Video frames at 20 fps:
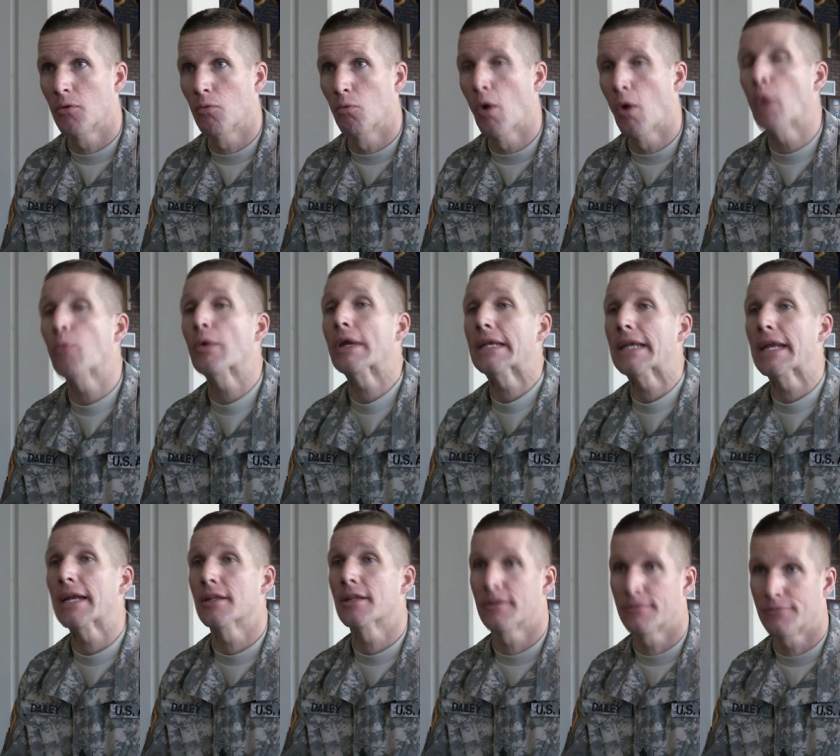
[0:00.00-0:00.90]
what we
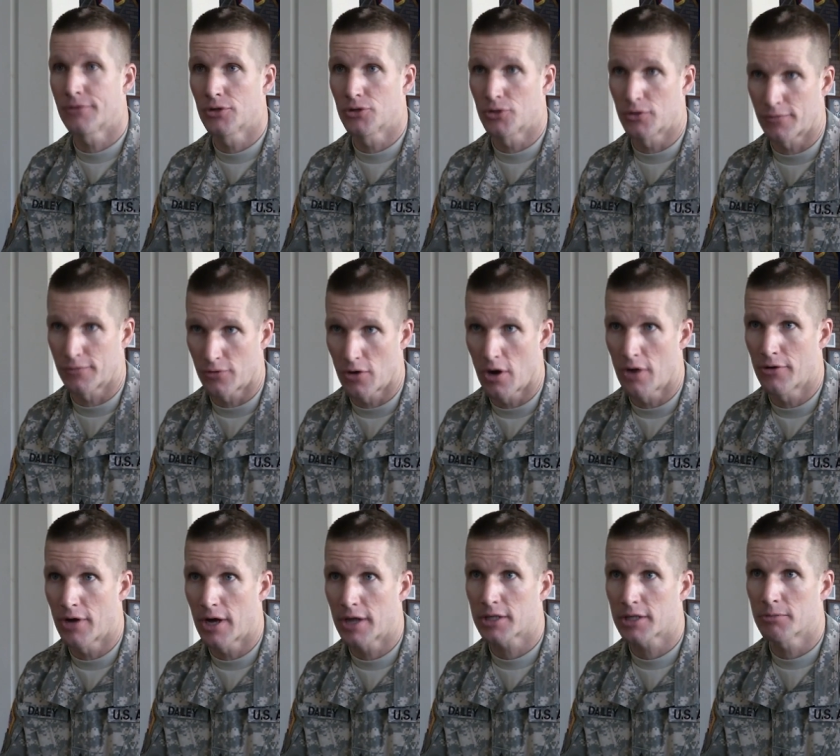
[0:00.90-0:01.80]
need in the future for our
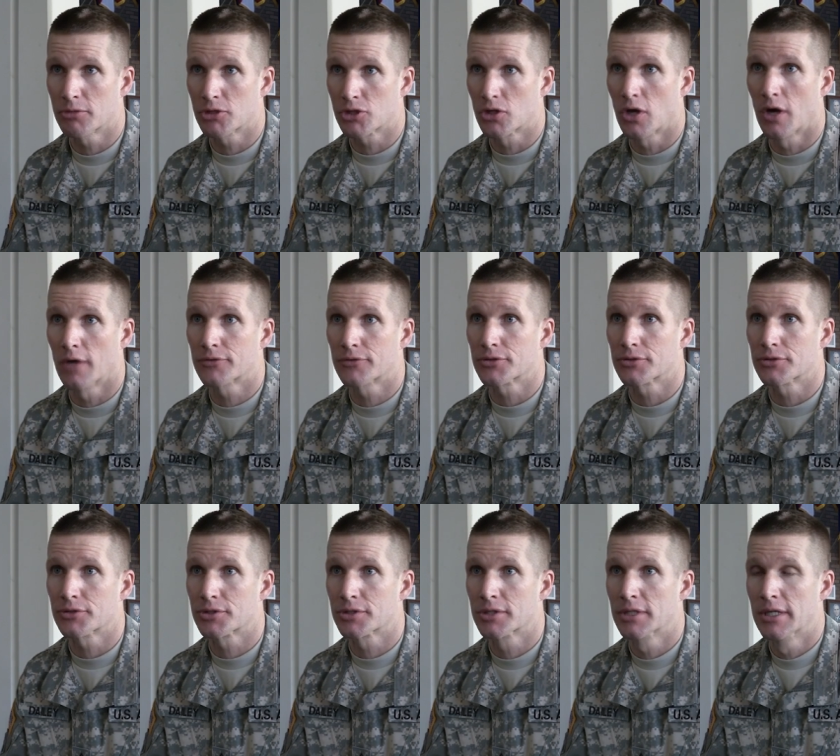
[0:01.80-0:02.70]
non-commissioned
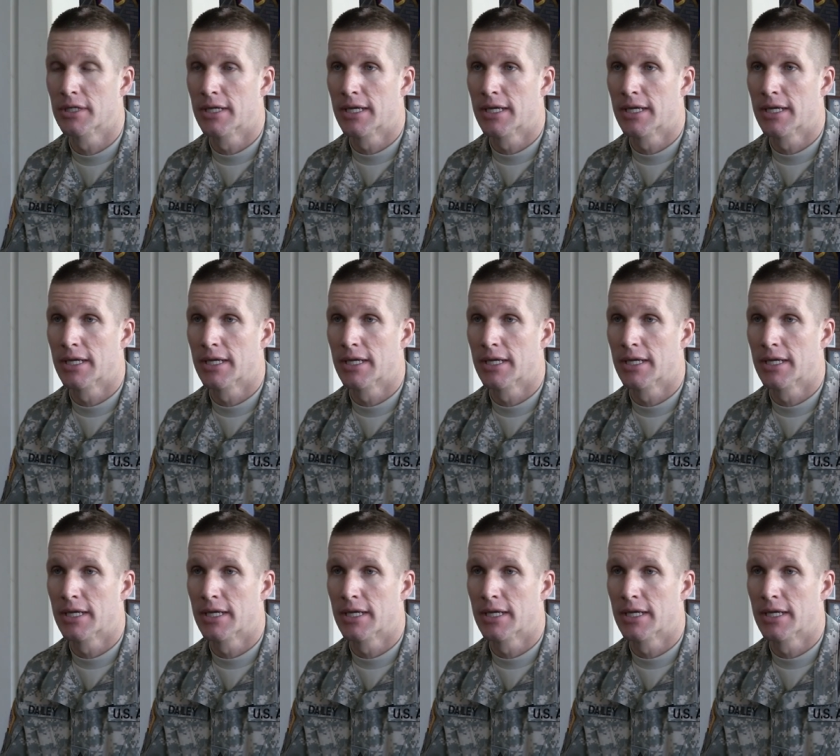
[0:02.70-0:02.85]
officers